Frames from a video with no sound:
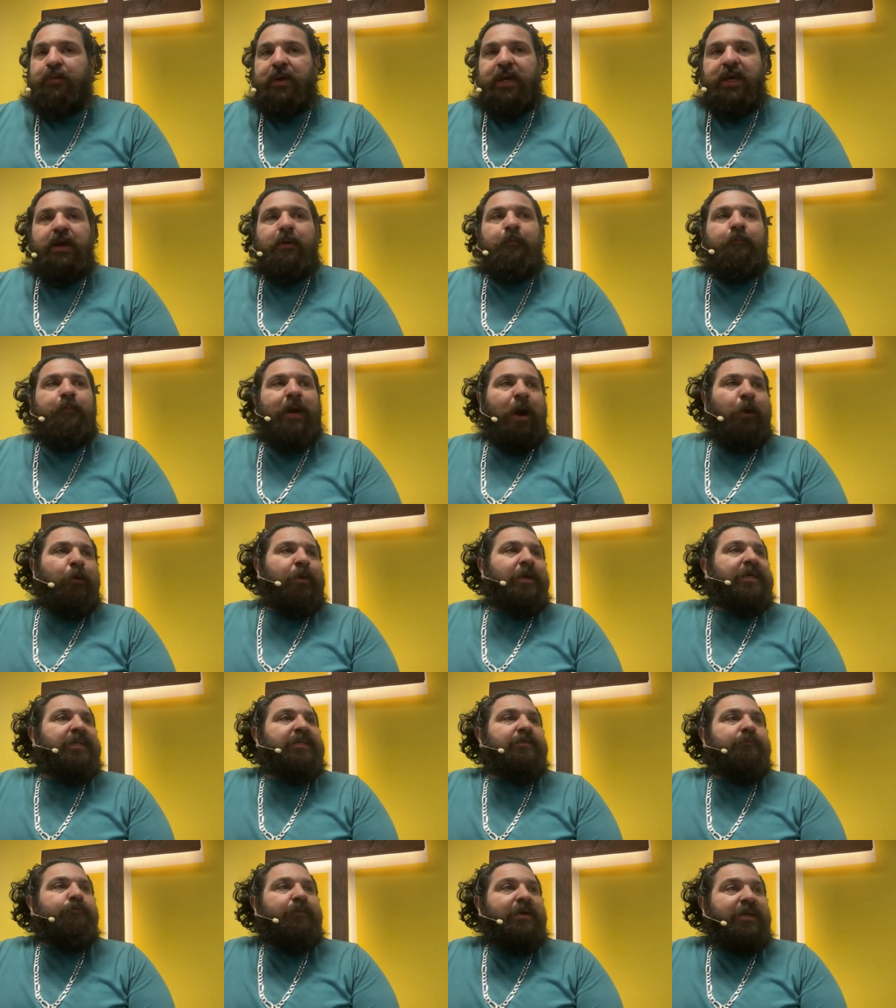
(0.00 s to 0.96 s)
Be
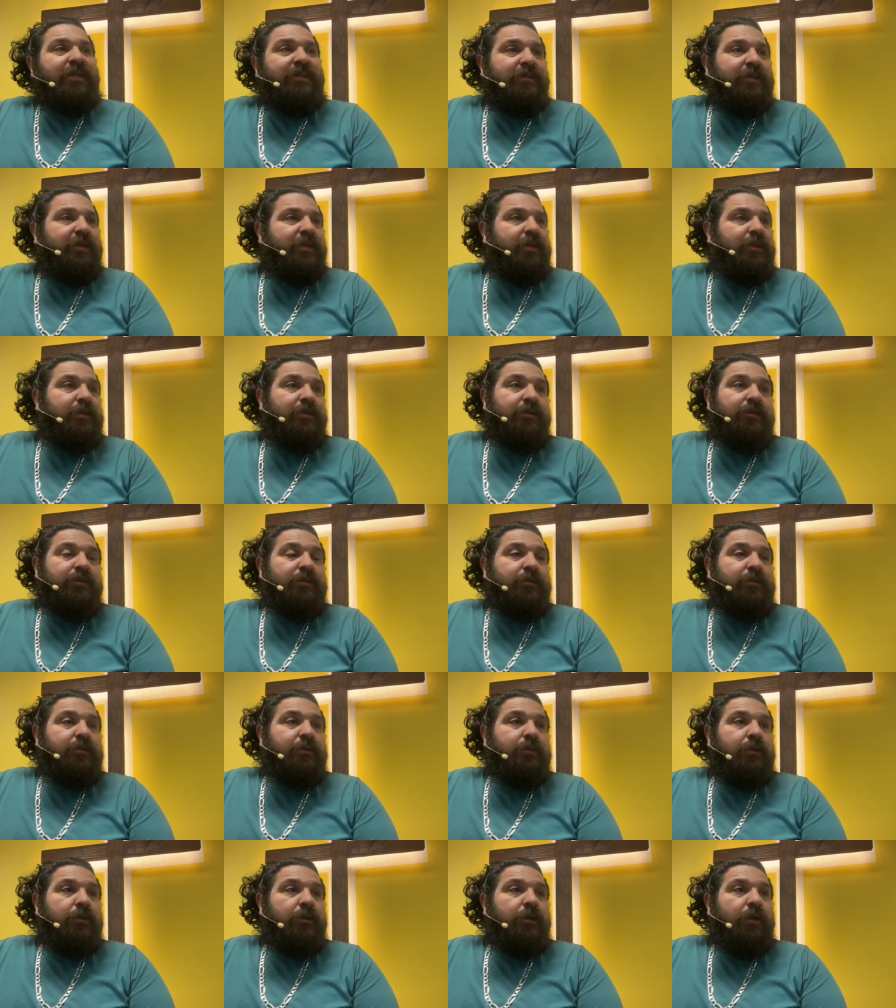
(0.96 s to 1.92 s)
about his
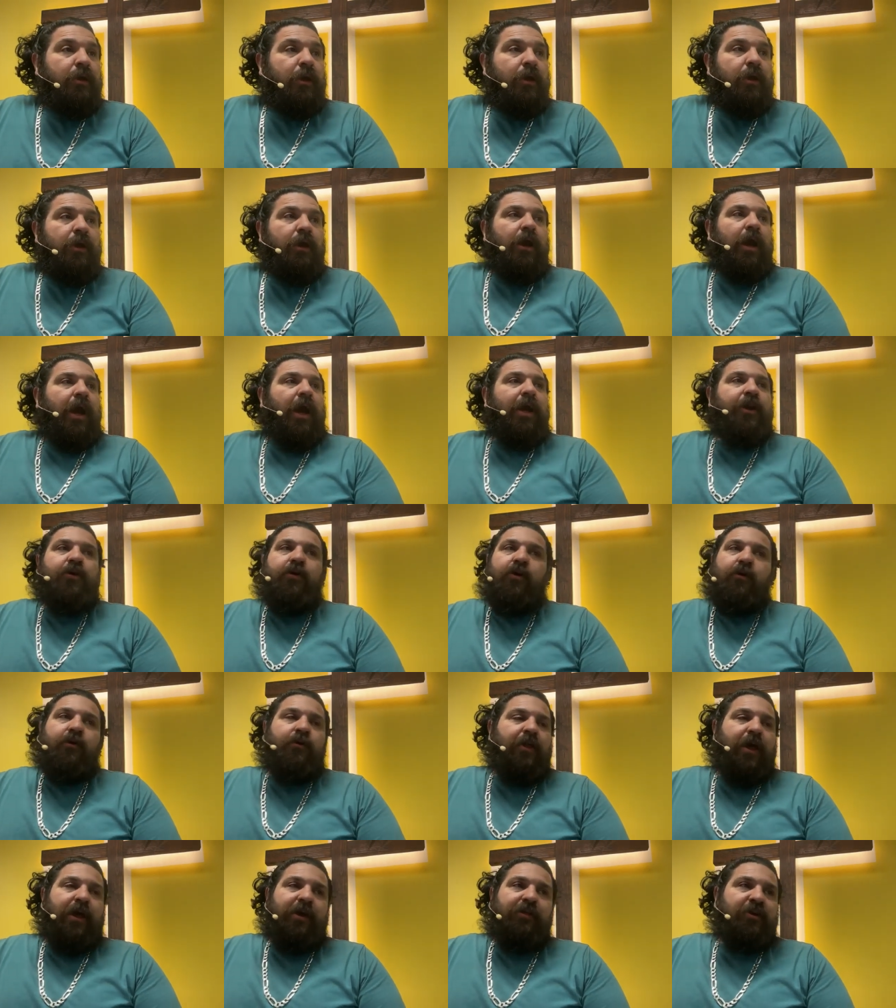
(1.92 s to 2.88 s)
business. I
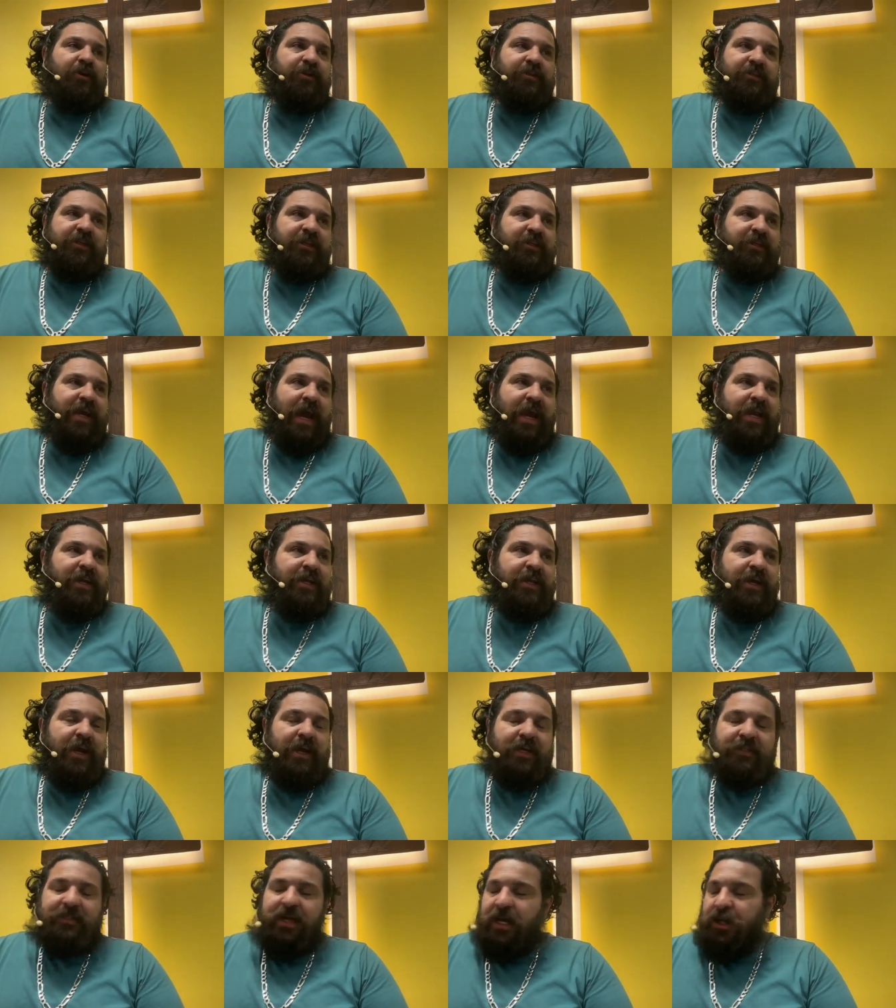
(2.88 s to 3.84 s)
know I'm like, there's this
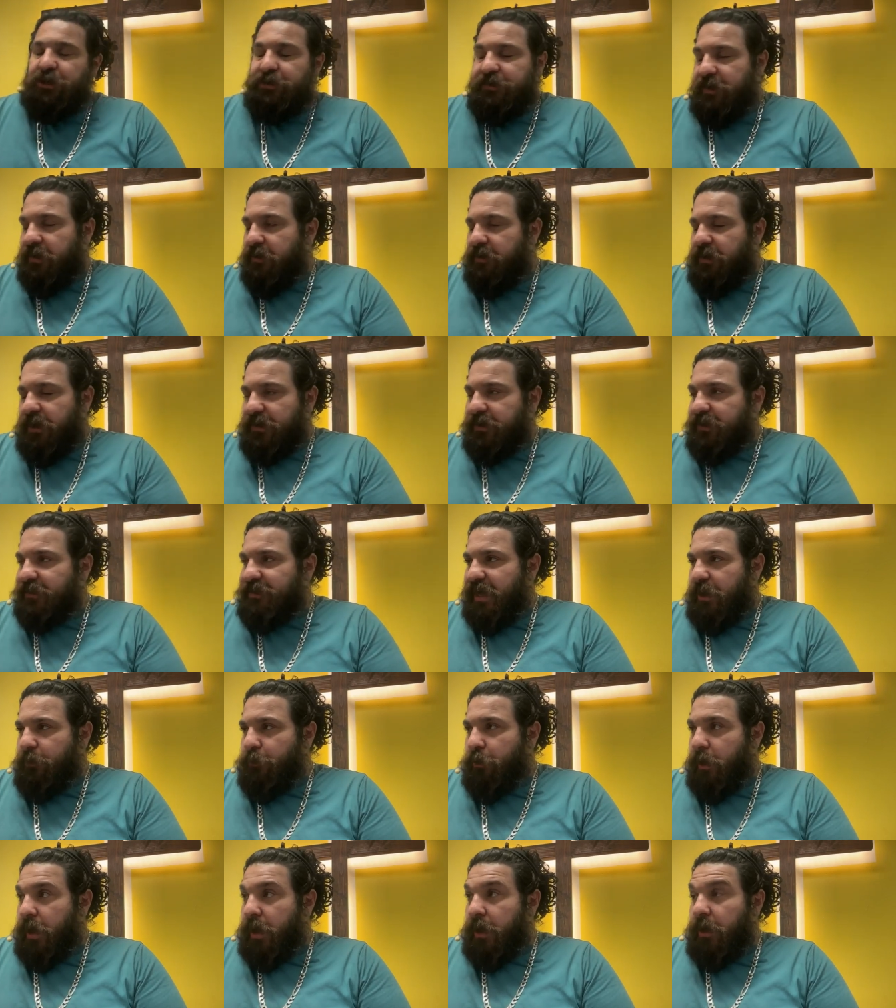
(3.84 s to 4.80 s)
idea because I used to think the
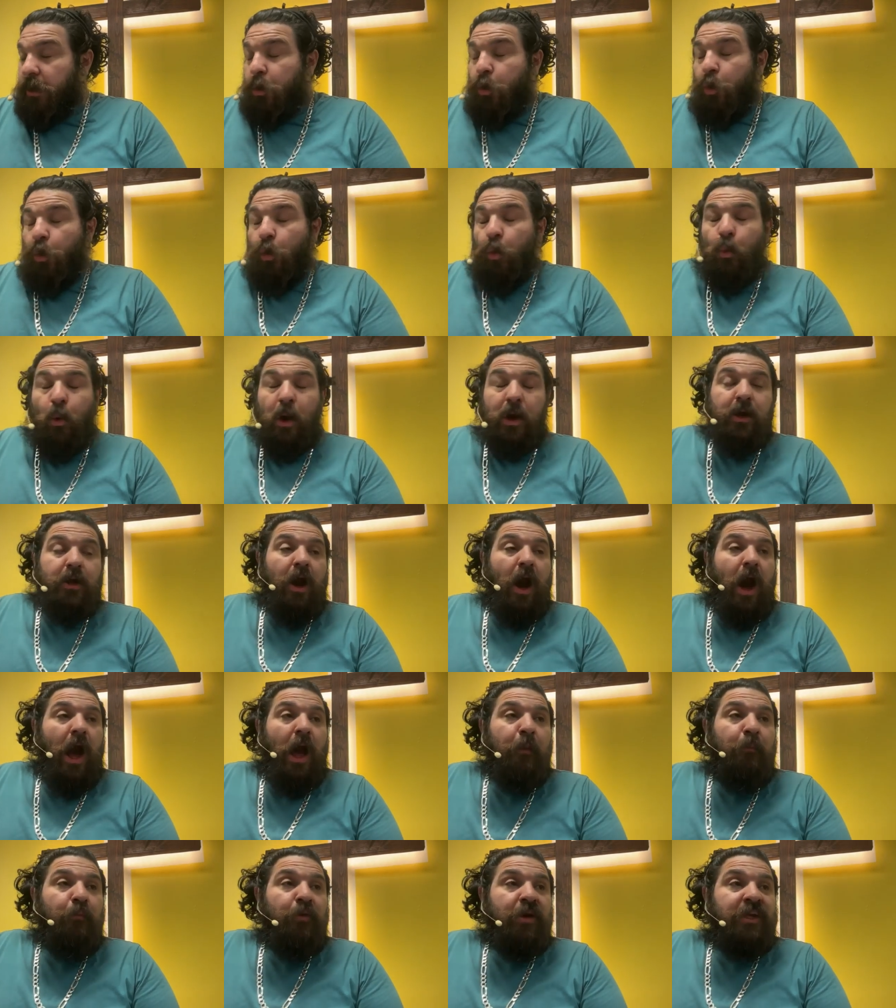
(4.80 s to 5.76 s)
same way when
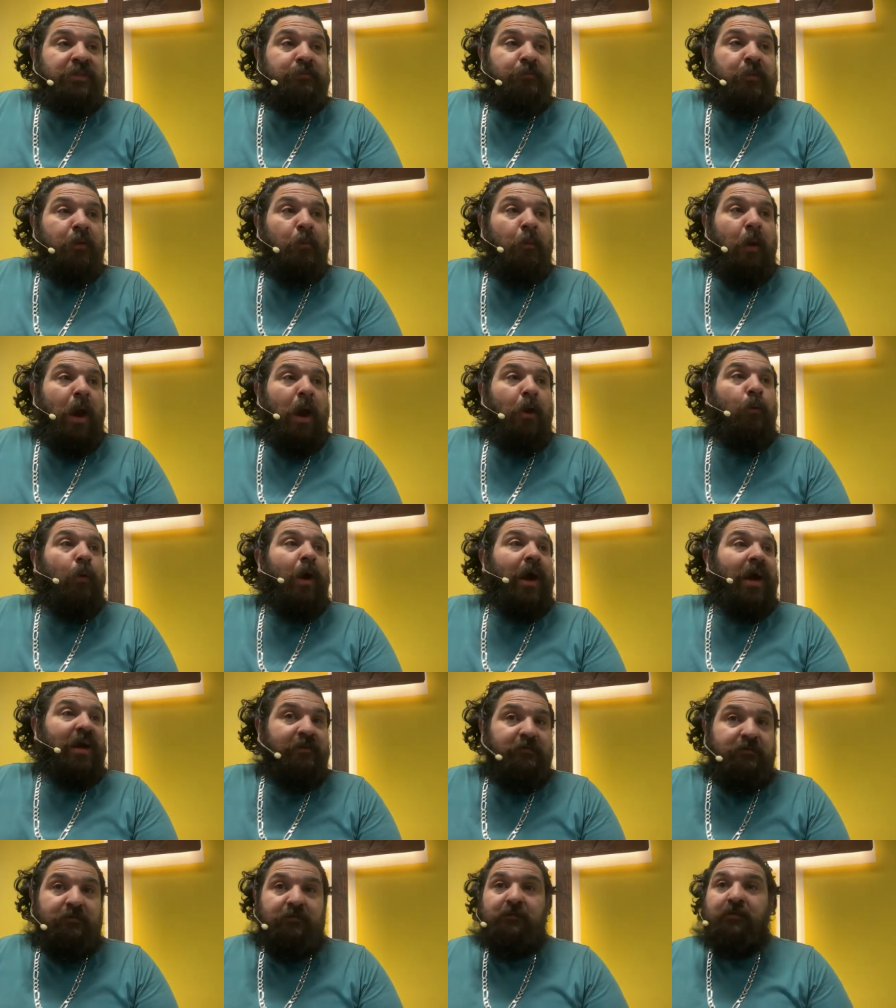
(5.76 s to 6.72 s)
God brings me my
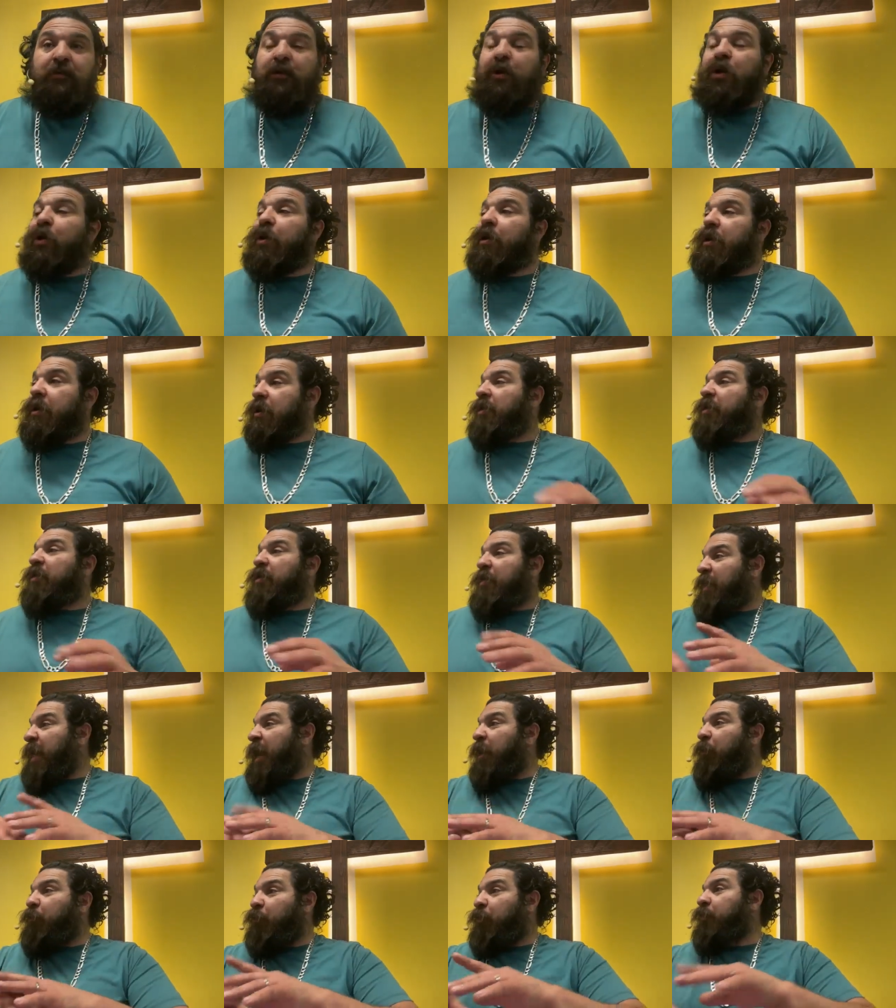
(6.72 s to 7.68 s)
wife,
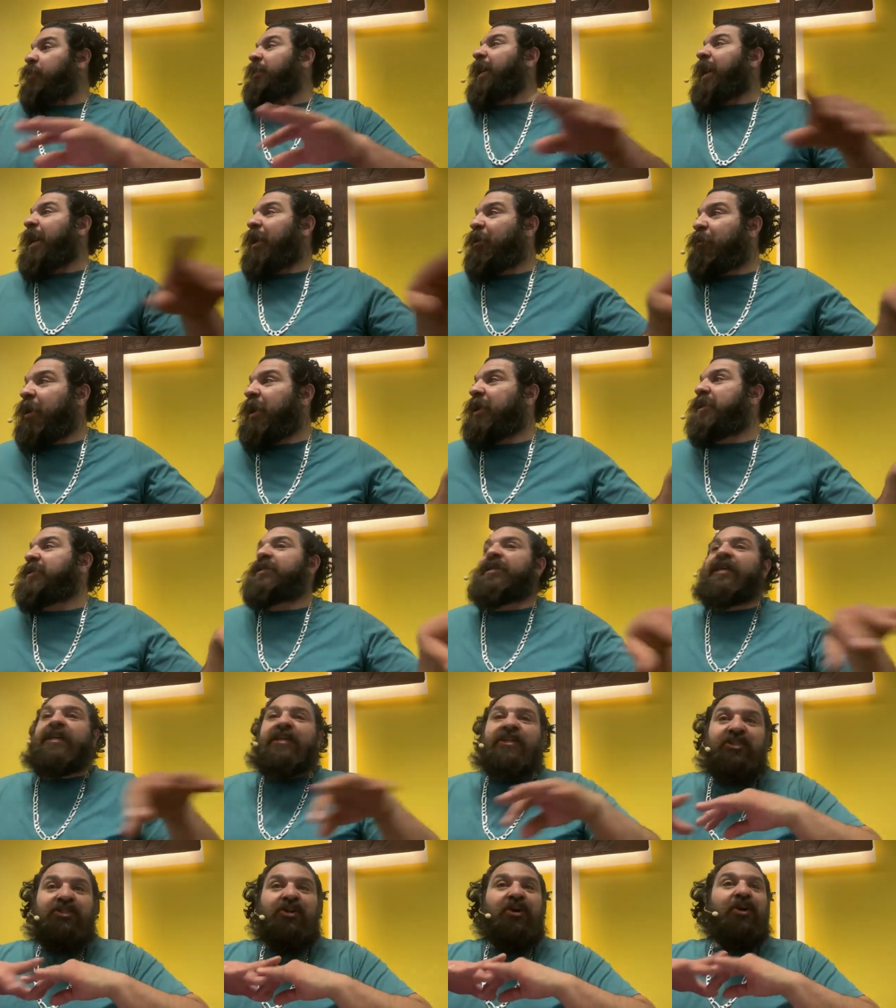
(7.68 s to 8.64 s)
then we'll get
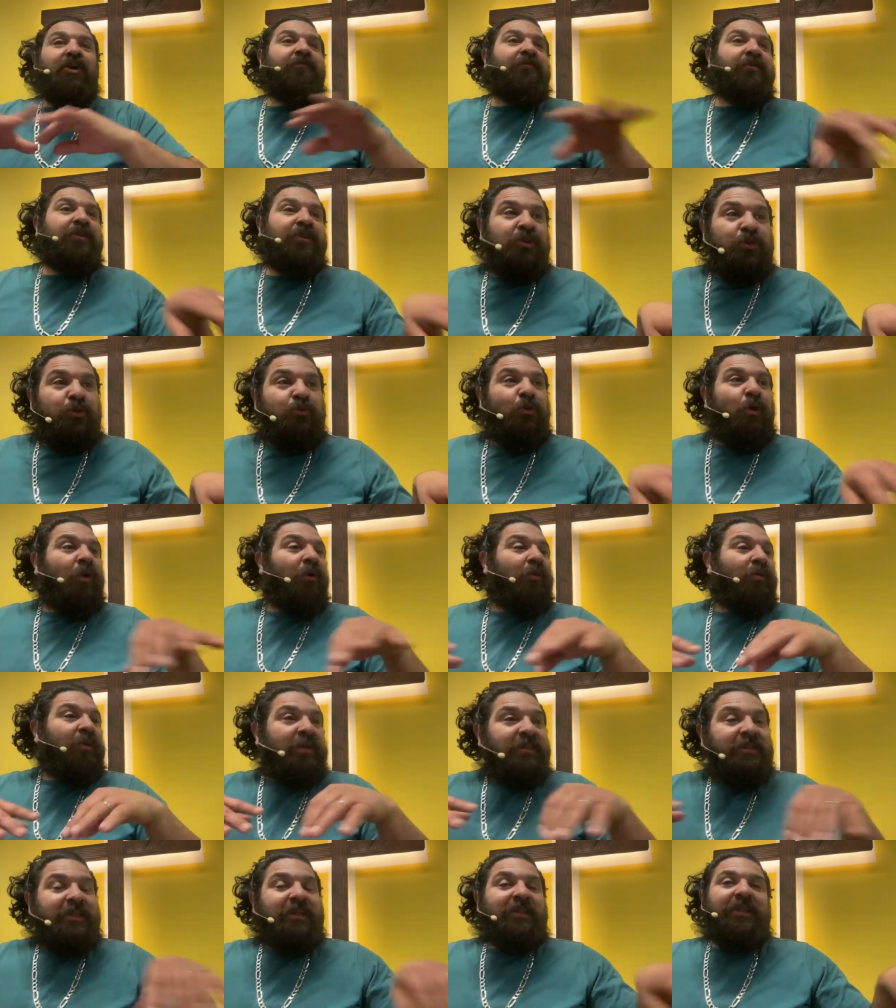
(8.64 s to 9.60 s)
crazy and serve and do
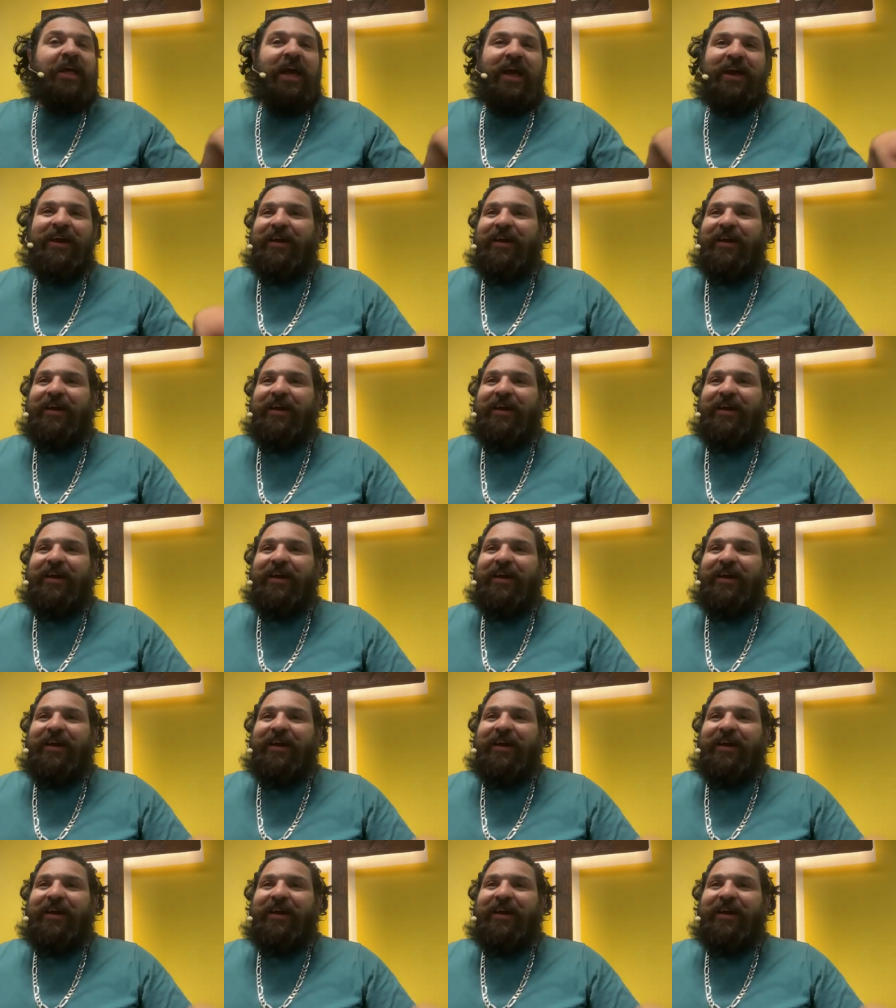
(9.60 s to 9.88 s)
all this and